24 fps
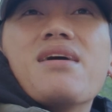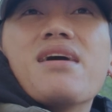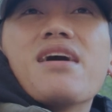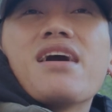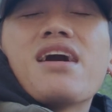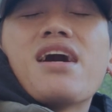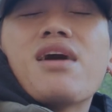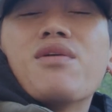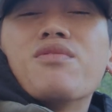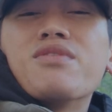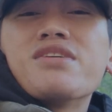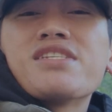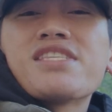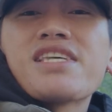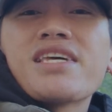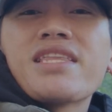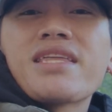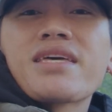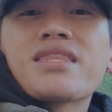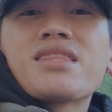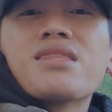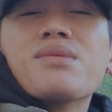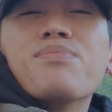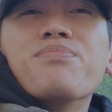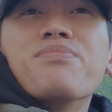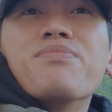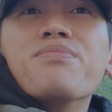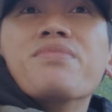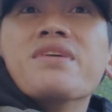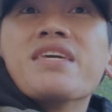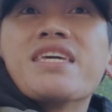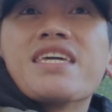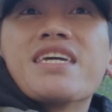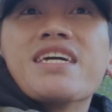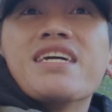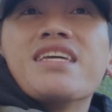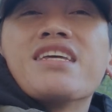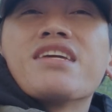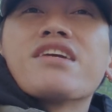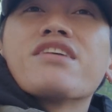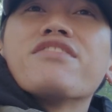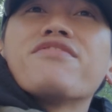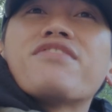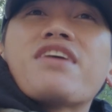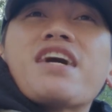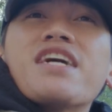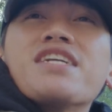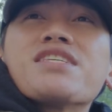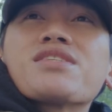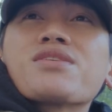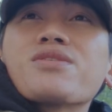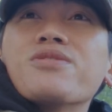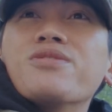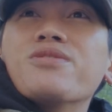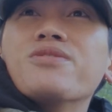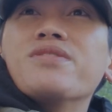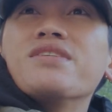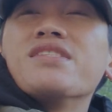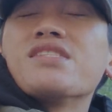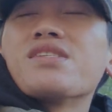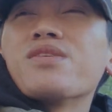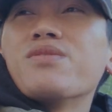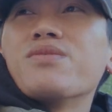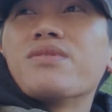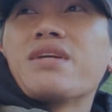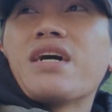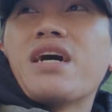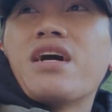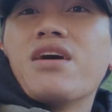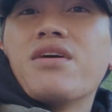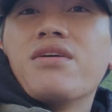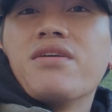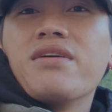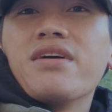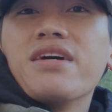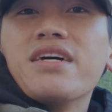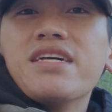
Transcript: I want to say like the beginning of high school until now.